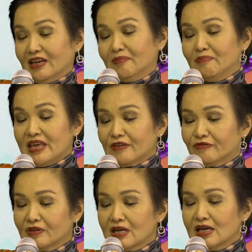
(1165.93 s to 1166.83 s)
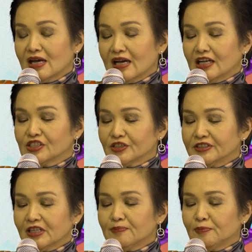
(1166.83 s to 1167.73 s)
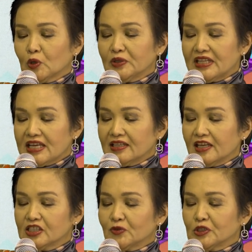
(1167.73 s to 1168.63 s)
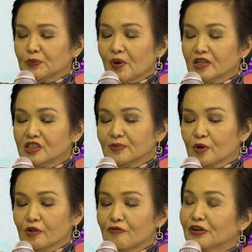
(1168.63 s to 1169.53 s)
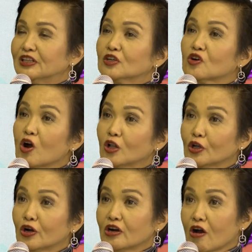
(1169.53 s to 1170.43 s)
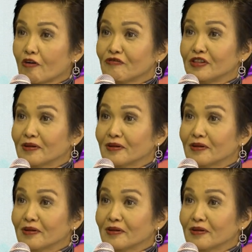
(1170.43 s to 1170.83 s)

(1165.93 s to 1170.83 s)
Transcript: and beef. A certain protein is responsible for the color of